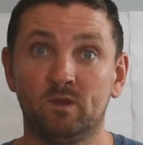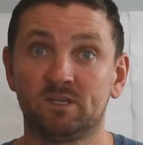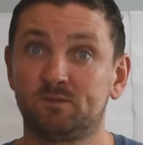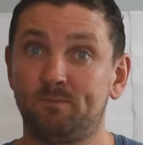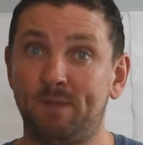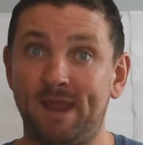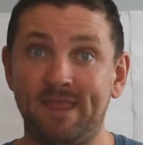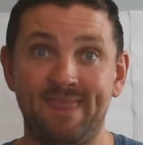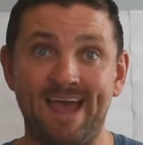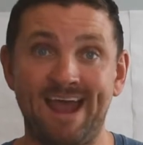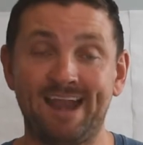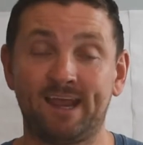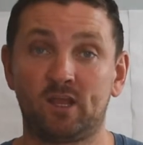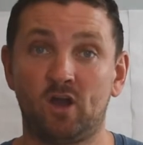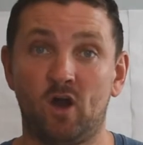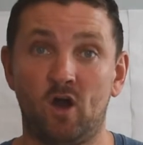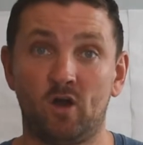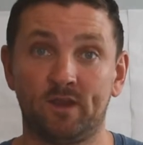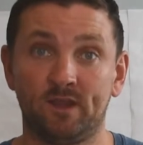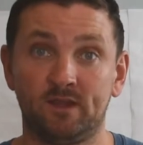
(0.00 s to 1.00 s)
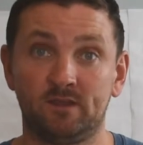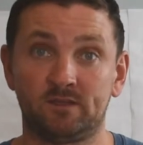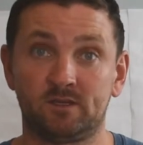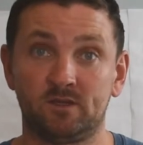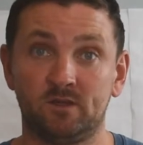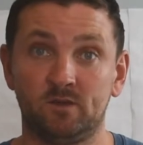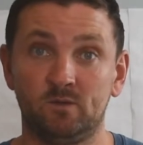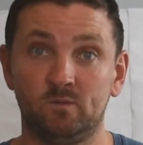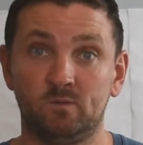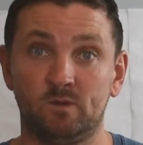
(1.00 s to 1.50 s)
spend that according
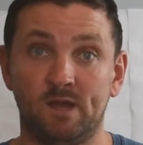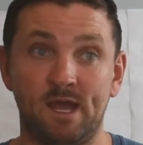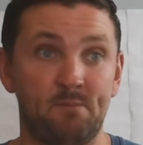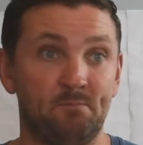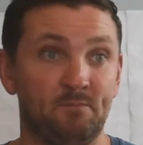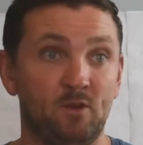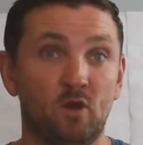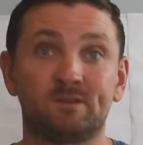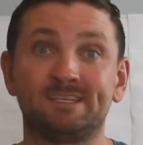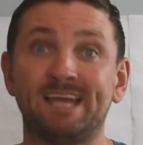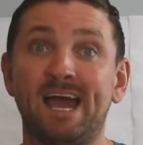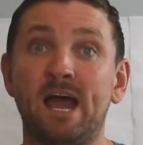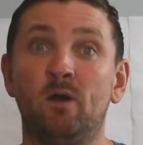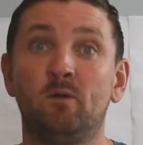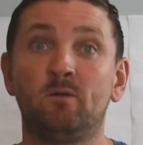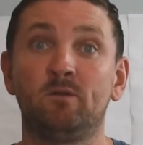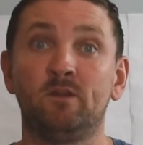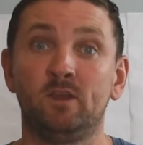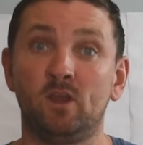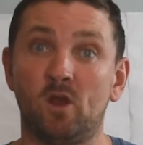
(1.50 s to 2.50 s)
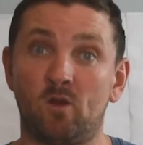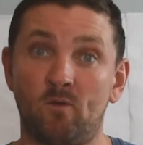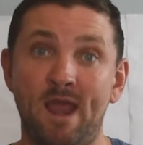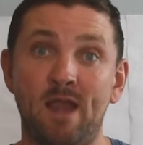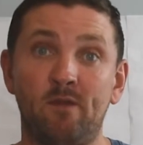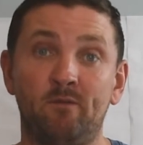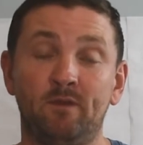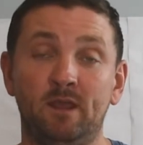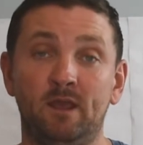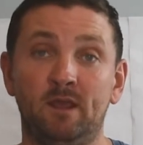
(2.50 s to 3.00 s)
to your town and your
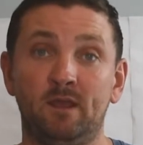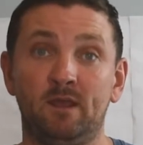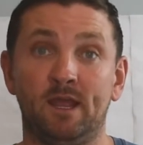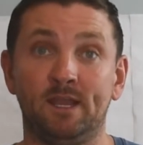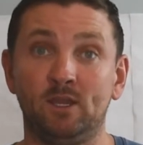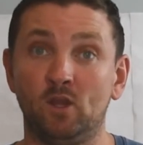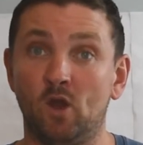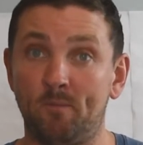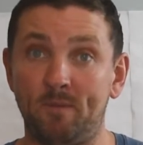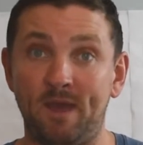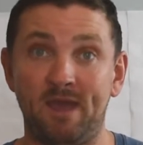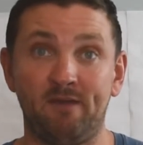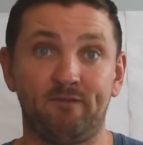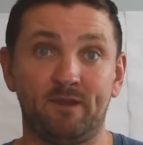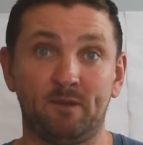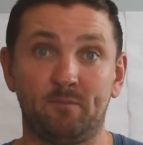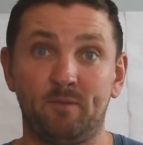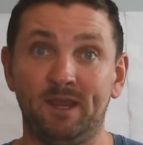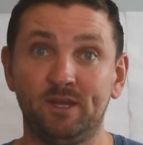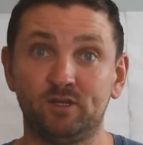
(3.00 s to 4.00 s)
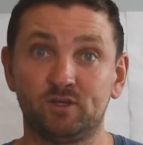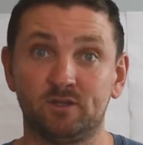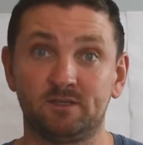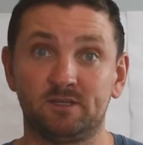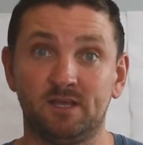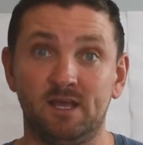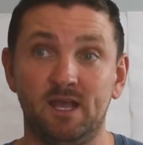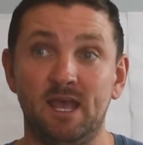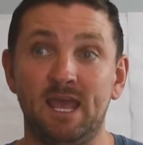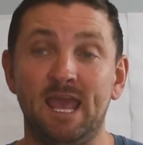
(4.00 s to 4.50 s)
area and your perfect patient.
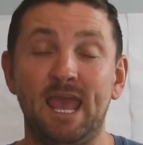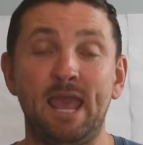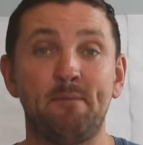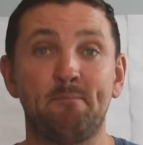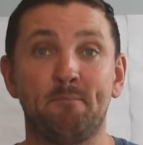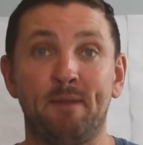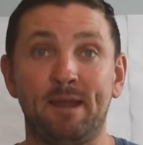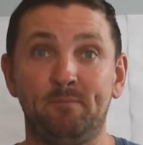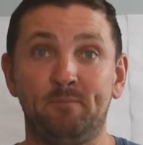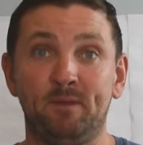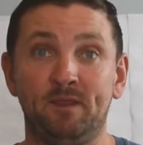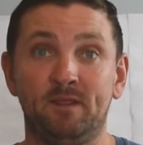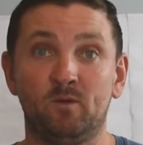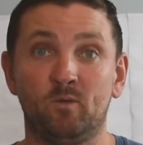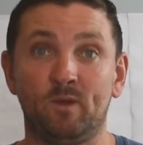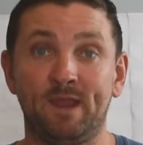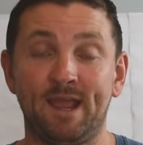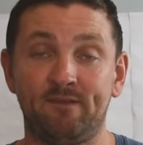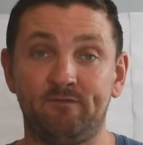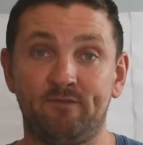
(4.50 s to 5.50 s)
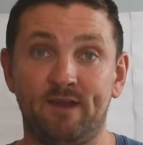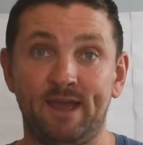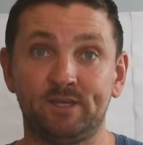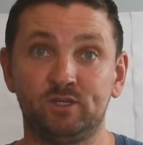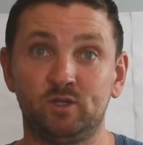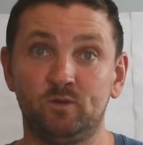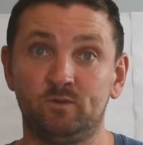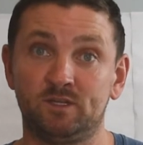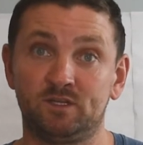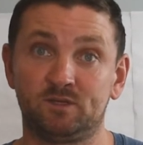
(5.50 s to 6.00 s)
It might be that we
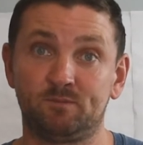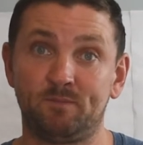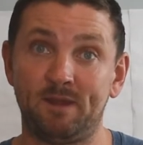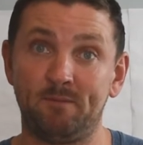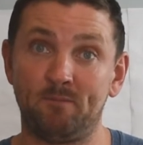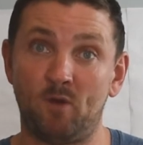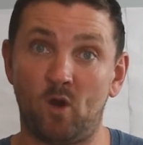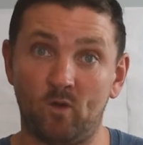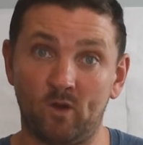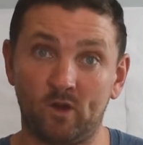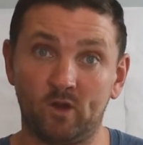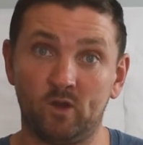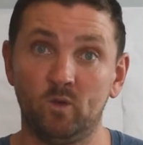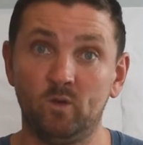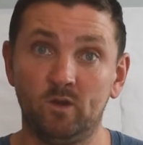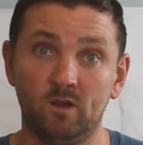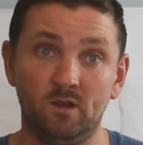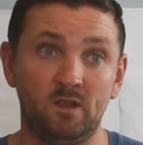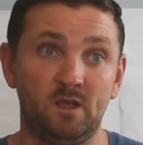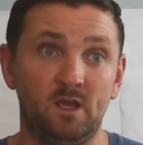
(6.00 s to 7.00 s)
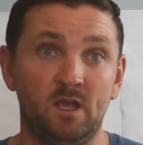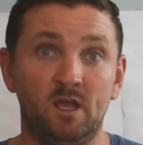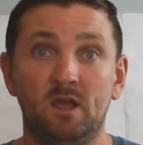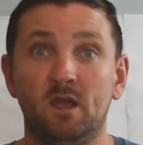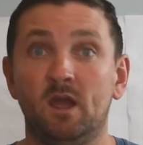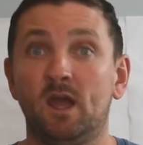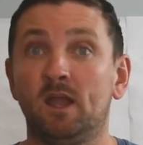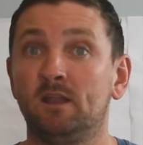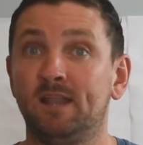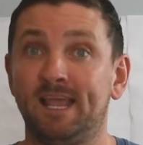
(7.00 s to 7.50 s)
advise you to spend more on Google
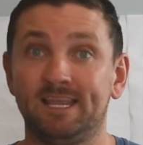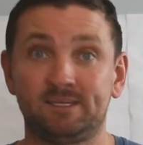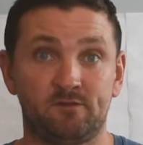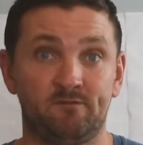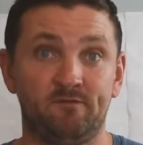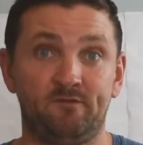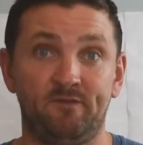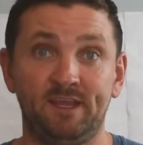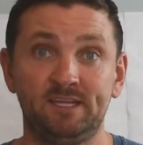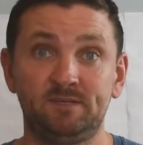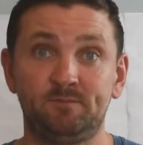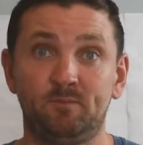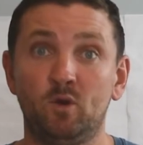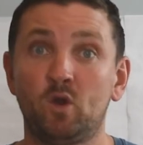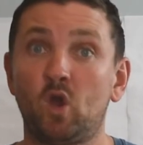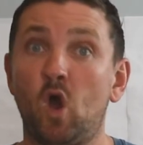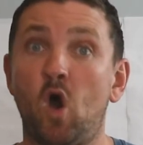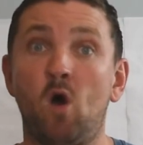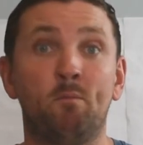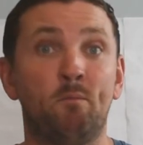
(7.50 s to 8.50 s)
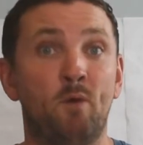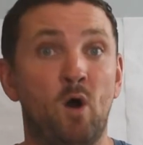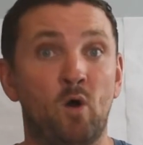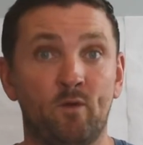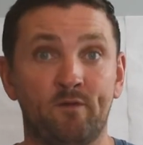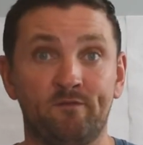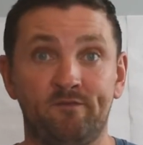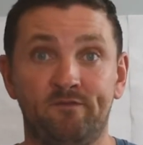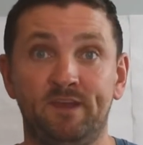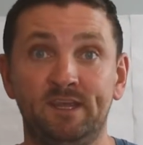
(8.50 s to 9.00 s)
and less on Facebook, or more
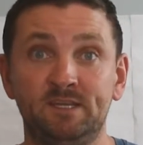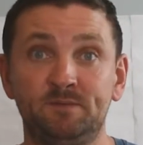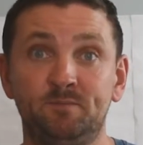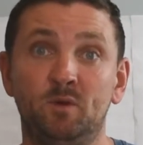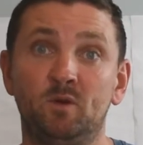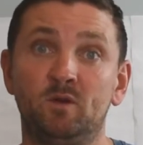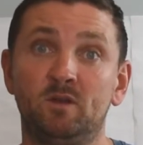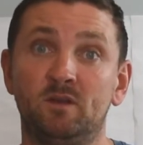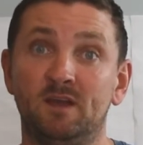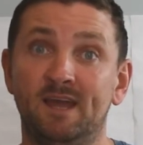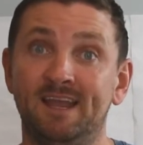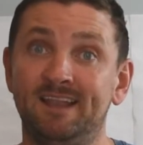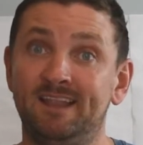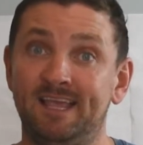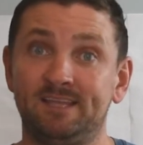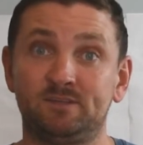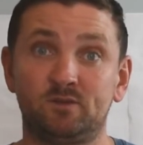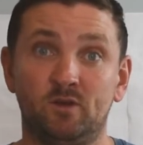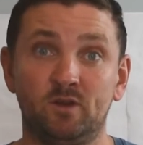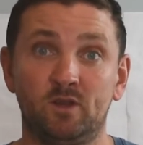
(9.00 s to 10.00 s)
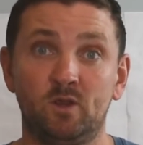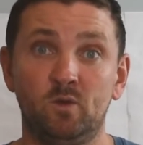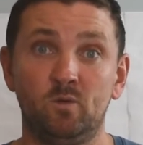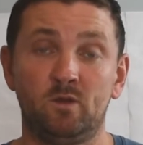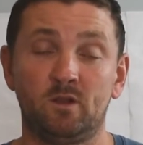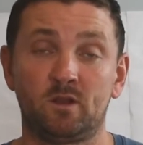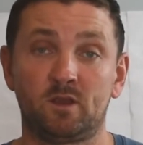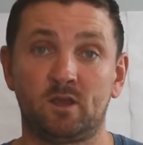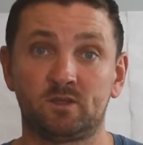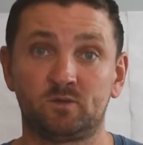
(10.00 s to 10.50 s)
on Facebook and less on
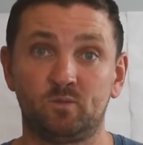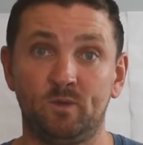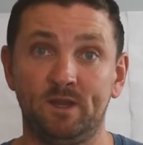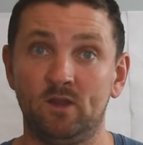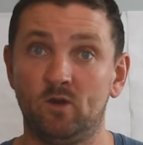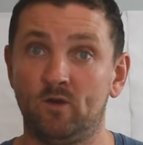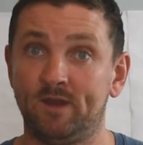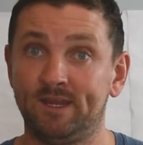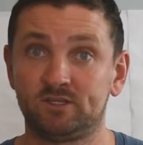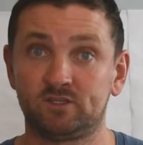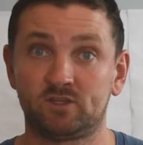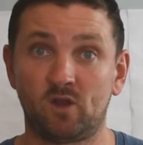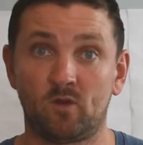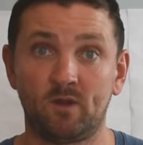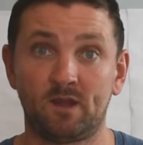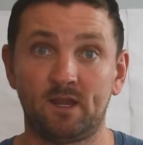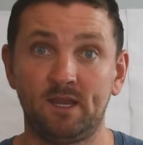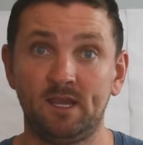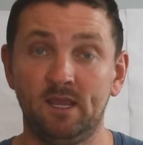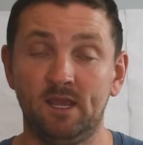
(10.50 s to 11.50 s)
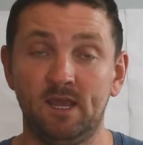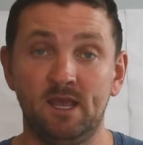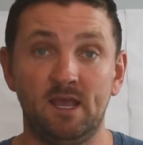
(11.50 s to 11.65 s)
Google, because we know historically,